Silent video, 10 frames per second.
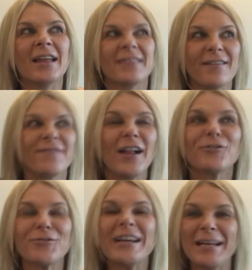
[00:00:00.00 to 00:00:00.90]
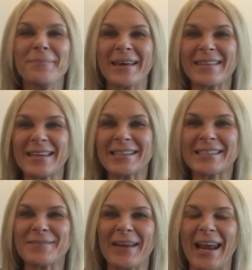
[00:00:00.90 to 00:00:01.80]
they felt really big things
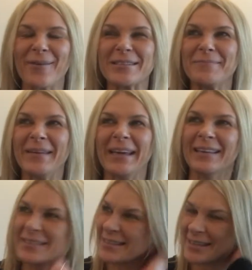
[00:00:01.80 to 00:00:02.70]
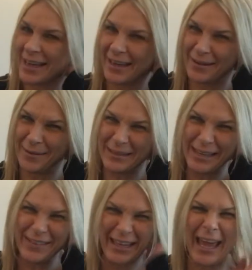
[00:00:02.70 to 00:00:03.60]
to me, and I was a bit, I mean,
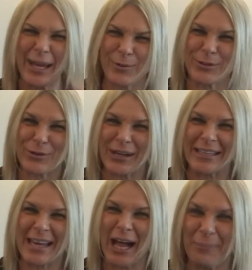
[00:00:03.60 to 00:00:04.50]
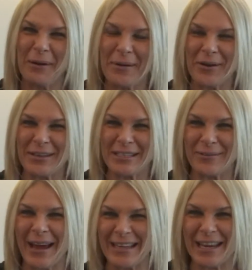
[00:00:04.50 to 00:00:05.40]
even the cake was struggling to help, I'll be honest, that
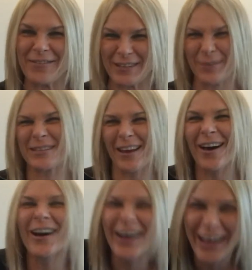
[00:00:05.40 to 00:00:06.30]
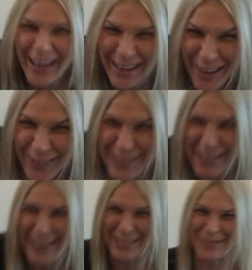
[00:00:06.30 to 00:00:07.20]
we had after. It was a large
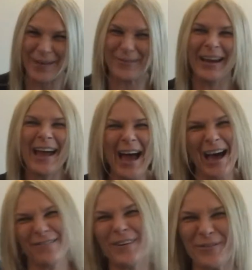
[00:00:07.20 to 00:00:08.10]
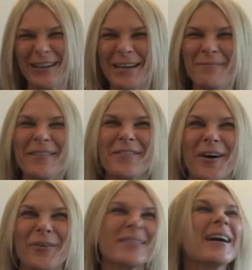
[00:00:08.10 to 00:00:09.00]
slice as well, but I felt really miffed the
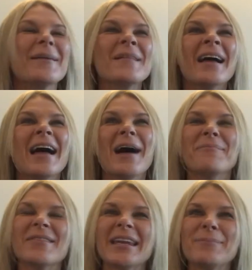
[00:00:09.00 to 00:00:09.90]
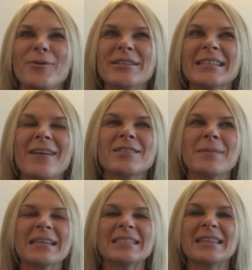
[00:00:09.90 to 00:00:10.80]
whole time. But then he pointed out to
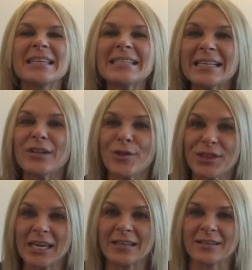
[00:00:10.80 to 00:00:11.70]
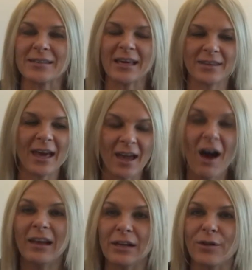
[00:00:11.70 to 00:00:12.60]
me and he said, these little things, they
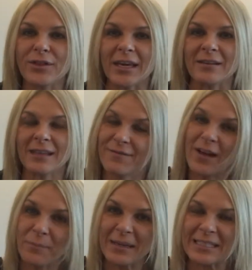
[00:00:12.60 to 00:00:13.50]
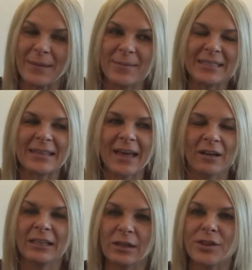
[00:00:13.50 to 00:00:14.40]
are little things. They felt big to me, but he said they
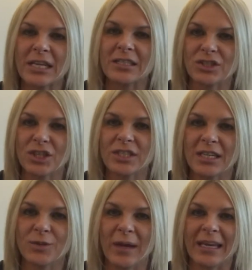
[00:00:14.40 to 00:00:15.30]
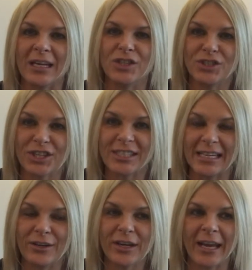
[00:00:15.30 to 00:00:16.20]
are little things that just need tweaking and just
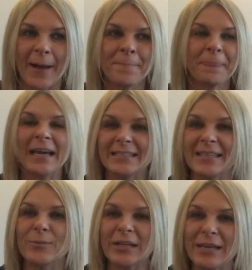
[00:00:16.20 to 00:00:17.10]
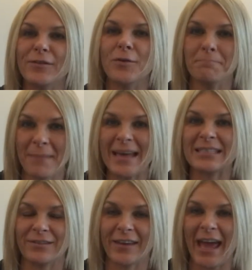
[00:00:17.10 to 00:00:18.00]
need looking at. He said that will give you
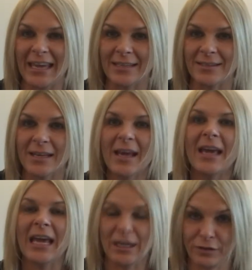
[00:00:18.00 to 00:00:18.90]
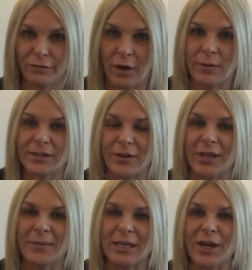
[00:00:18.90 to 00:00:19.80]
massive gains if you focus on
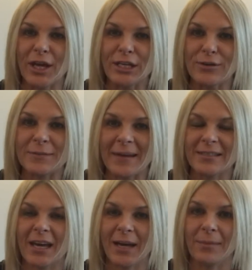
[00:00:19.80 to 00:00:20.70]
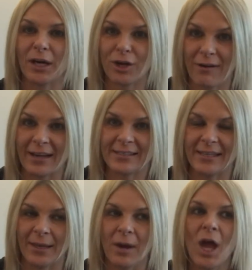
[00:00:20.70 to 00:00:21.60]
them and you spend time
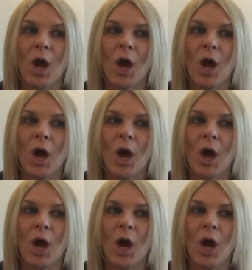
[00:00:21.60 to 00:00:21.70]
correcting them,